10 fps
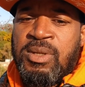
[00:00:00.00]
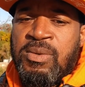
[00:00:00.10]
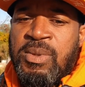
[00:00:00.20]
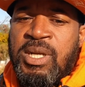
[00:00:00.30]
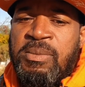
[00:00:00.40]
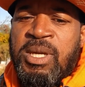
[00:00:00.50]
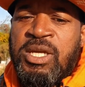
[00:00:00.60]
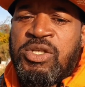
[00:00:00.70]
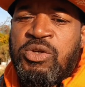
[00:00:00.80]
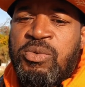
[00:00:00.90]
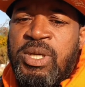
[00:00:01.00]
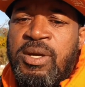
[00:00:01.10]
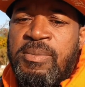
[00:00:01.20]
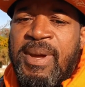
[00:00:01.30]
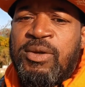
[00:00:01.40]
But let me hit you with
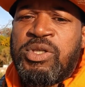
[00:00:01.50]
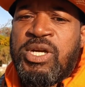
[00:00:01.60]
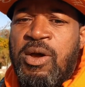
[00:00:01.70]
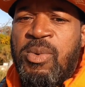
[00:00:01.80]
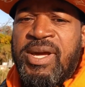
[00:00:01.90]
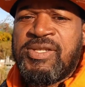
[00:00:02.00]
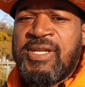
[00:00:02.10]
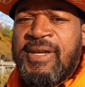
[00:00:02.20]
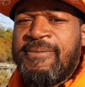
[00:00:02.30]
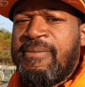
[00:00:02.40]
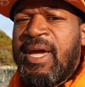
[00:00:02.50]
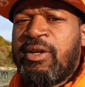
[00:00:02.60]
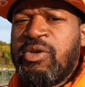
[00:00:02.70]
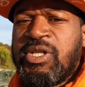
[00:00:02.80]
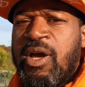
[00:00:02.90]
Michael John White said.
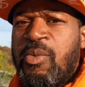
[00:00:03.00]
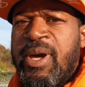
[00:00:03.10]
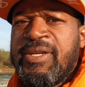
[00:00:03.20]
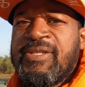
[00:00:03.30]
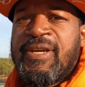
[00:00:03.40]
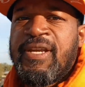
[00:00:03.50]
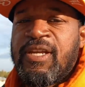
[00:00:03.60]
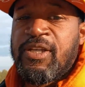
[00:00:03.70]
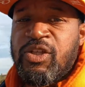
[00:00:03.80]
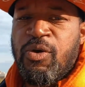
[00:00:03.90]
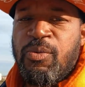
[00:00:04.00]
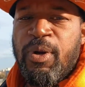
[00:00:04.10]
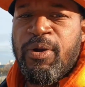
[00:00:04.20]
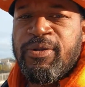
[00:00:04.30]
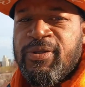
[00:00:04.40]
Michael John White said in his
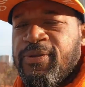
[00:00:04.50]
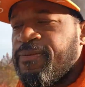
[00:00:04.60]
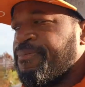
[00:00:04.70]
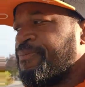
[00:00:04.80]
own words,